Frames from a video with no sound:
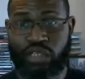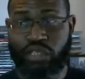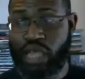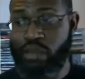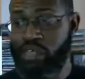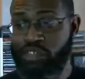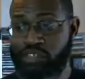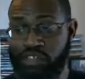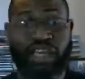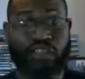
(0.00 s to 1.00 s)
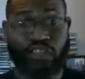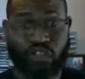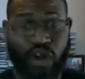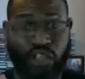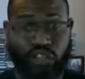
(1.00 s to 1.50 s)
That means they need to
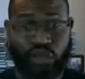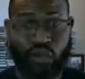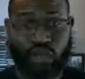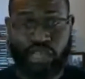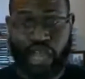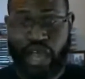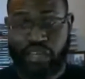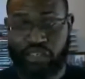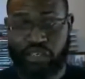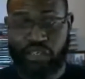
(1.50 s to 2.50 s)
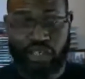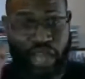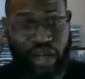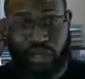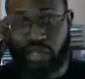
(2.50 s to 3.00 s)
start showing guys that are
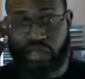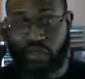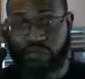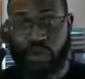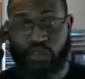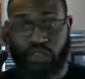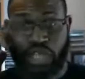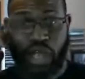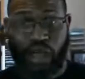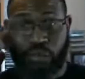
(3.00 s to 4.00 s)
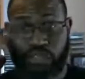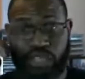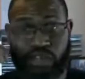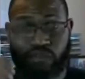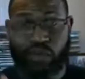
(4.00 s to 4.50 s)
now getting their first jobs,
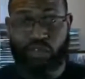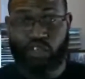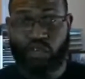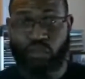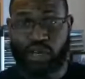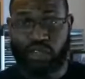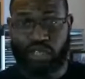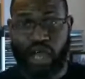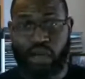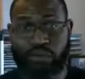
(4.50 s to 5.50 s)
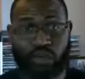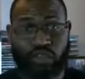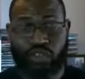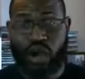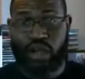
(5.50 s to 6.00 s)
getting their first career jobs, or
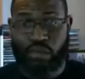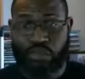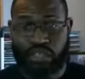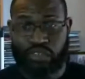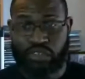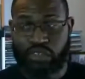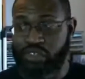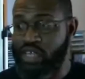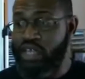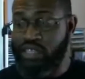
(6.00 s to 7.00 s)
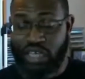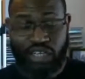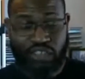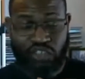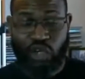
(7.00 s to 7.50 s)
starting businesses. They
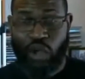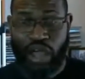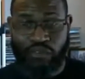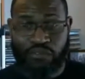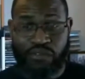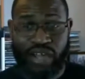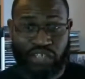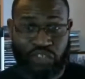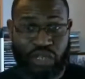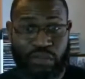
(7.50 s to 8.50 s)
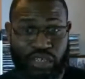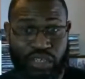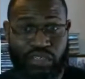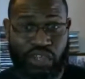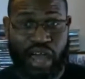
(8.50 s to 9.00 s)
need to show how fresh some of
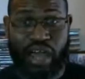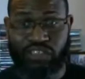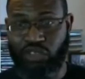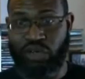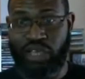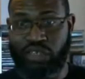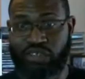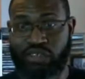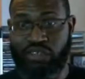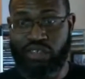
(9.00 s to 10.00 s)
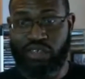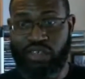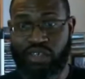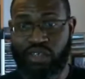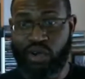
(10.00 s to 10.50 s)
these guys dress.
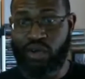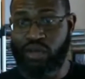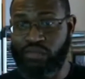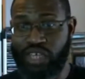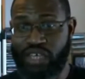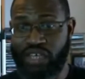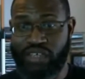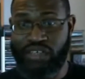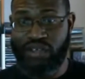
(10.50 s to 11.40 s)
You know what I'm saying?